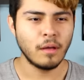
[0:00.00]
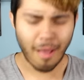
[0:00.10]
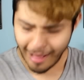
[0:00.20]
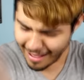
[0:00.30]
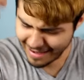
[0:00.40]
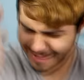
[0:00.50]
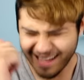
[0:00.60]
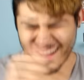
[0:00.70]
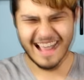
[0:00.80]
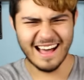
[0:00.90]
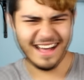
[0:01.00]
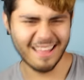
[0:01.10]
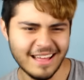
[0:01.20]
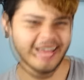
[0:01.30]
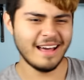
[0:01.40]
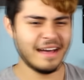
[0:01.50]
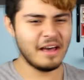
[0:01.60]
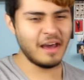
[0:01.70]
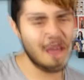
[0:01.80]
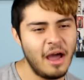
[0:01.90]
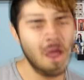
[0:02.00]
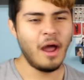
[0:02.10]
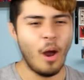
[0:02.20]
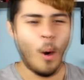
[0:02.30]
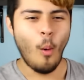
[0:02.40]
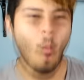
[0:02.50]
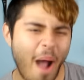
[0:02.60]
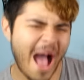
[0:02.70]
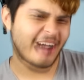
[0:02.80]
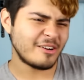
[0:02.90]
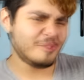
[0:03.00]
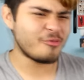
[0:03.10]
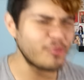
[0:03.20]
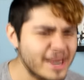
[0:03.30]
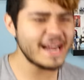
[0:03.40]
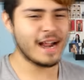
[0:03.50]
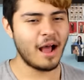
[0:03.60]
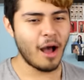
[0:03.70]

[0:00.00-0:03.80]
Oh yeah. Wow, the free.